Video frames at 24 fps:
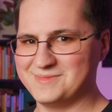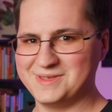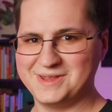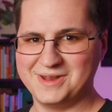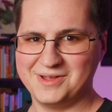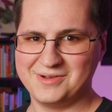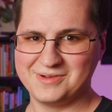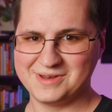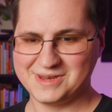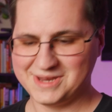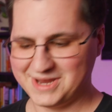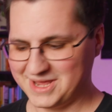
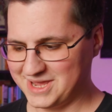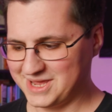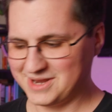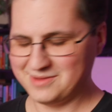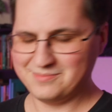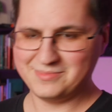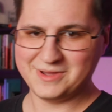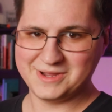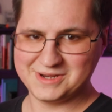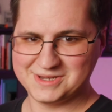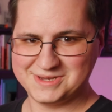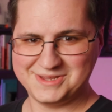get a
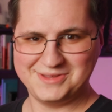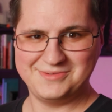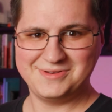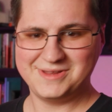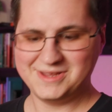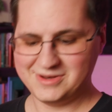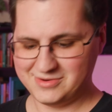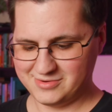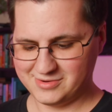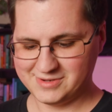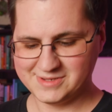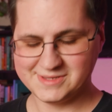bugged
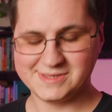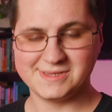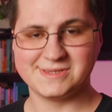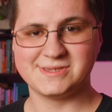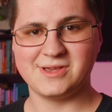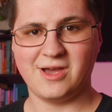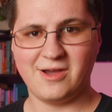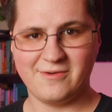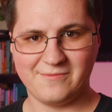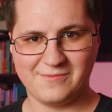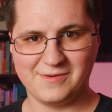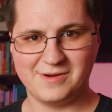unit, or is the
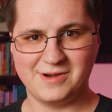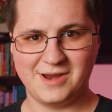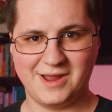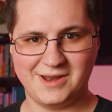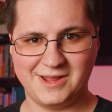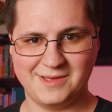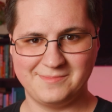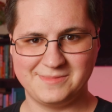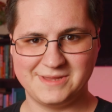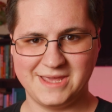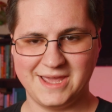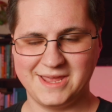software not
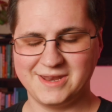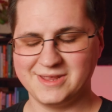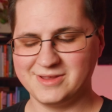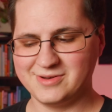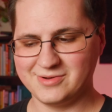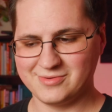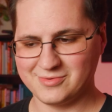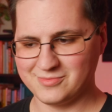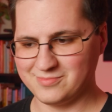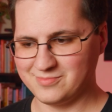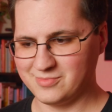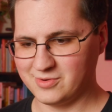updated,
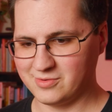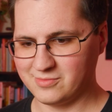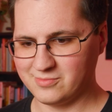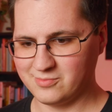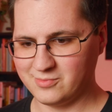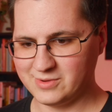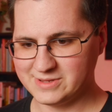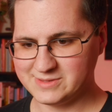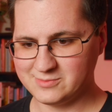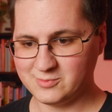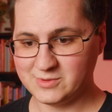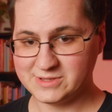or
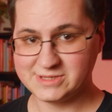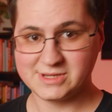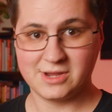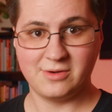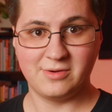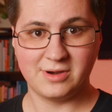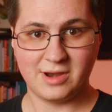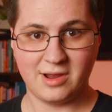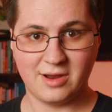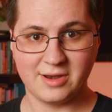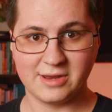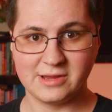what's
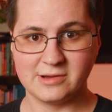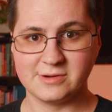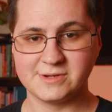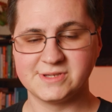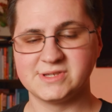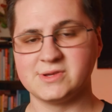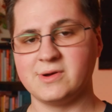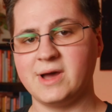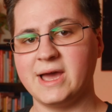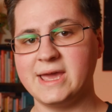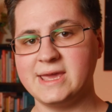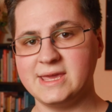going on here?
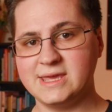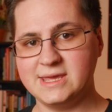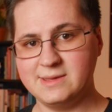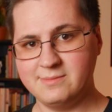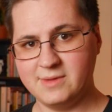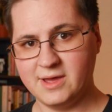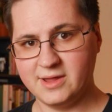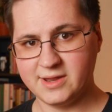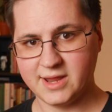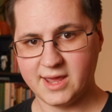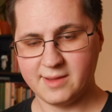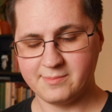So I
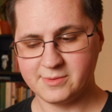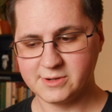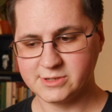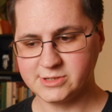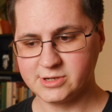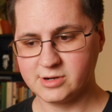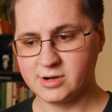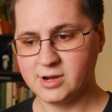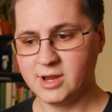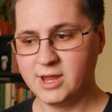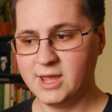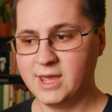emailed
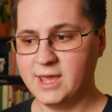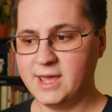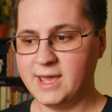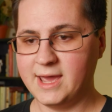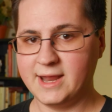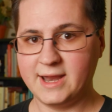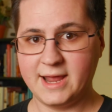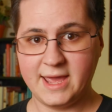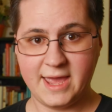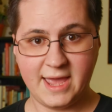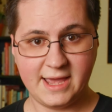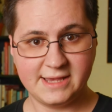Aputure
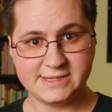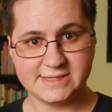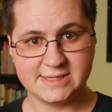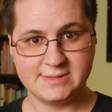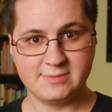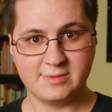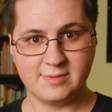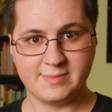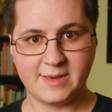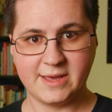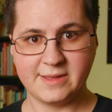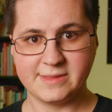and I asked
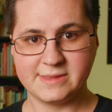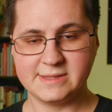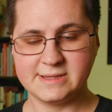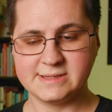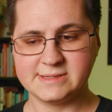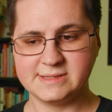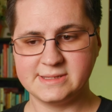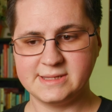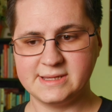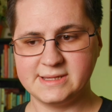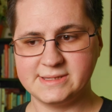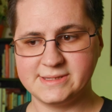them about
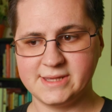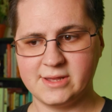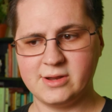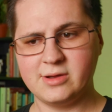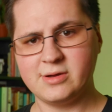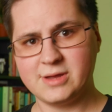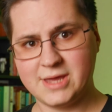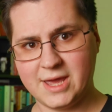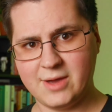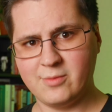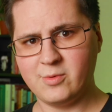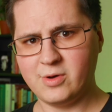this, and they said,
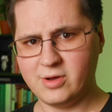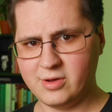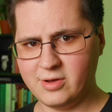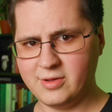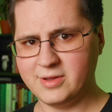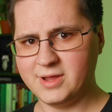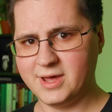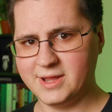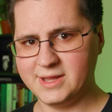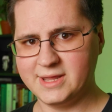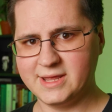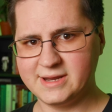okay, well,
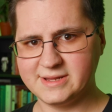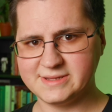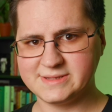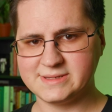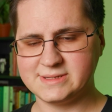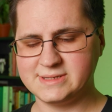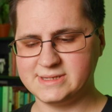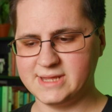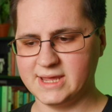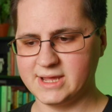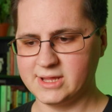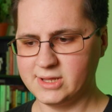hold on, let us
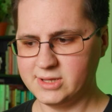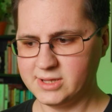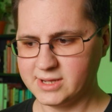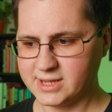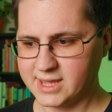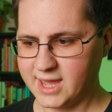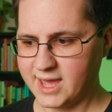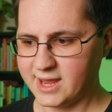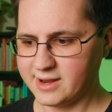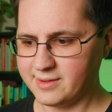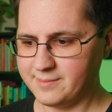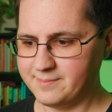take a
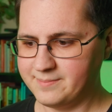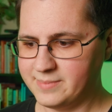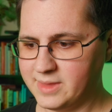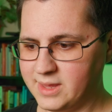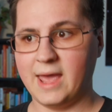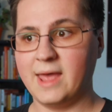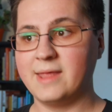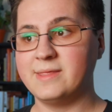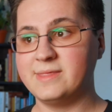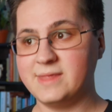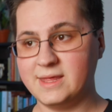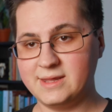look at it.
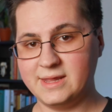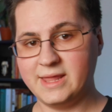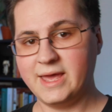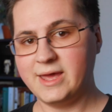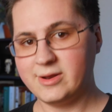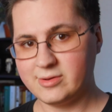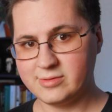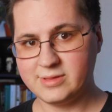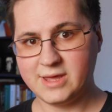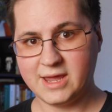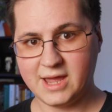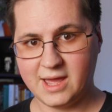And then
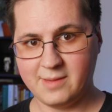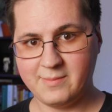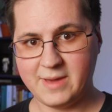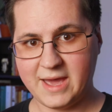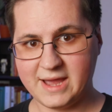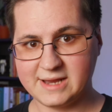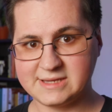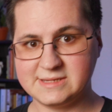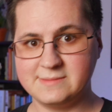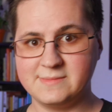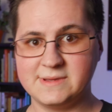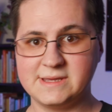later they got
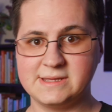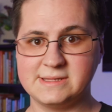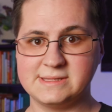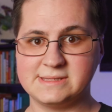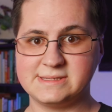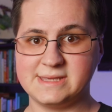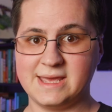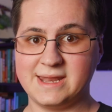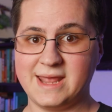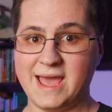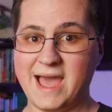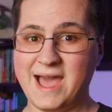back to me and
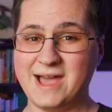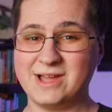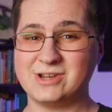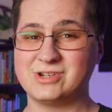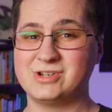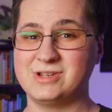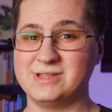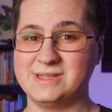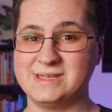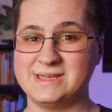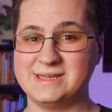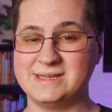said,
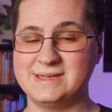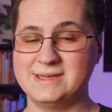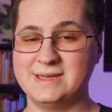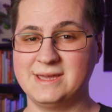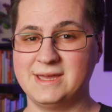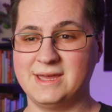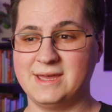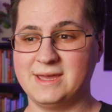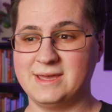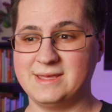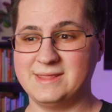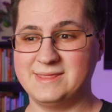actually,
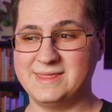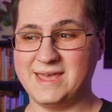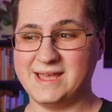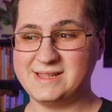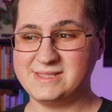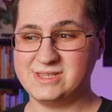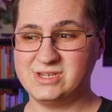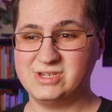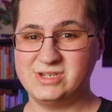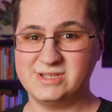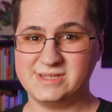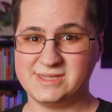
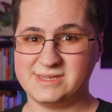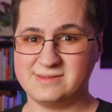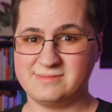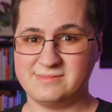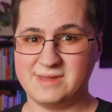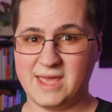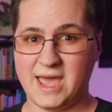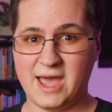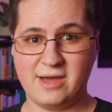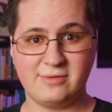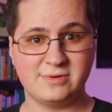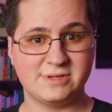that's
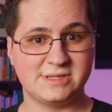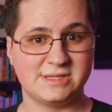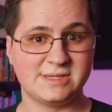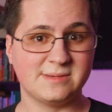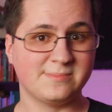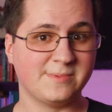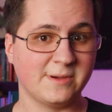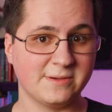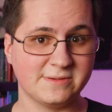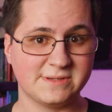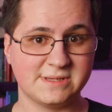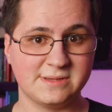just how it's
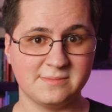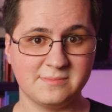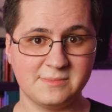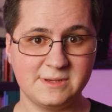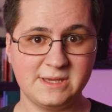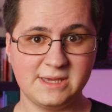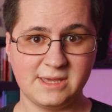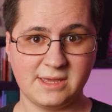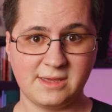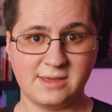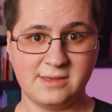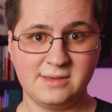supposed to
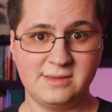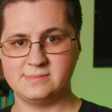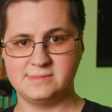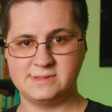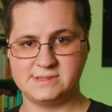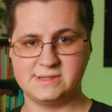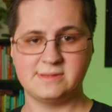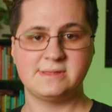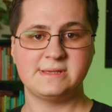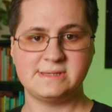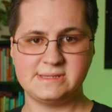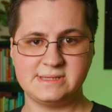be.
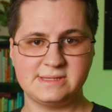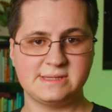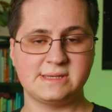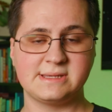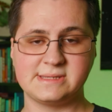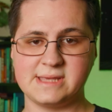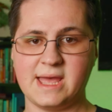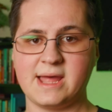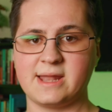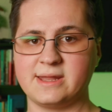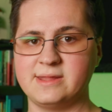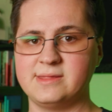So this is
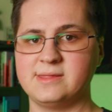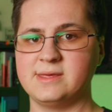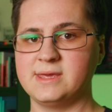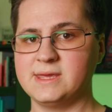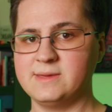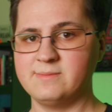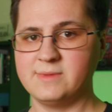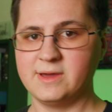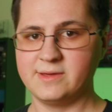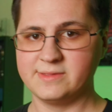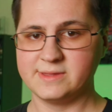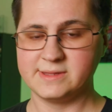exactly the
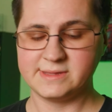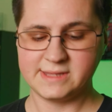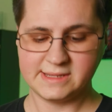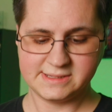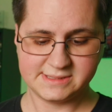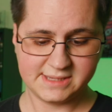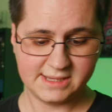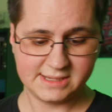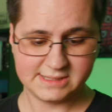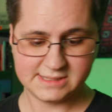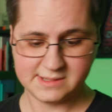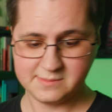email that they
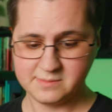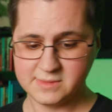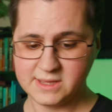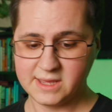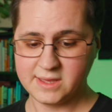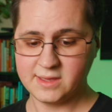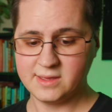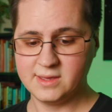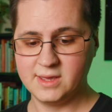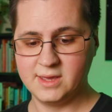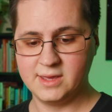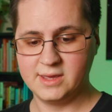sent to
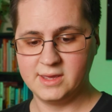me.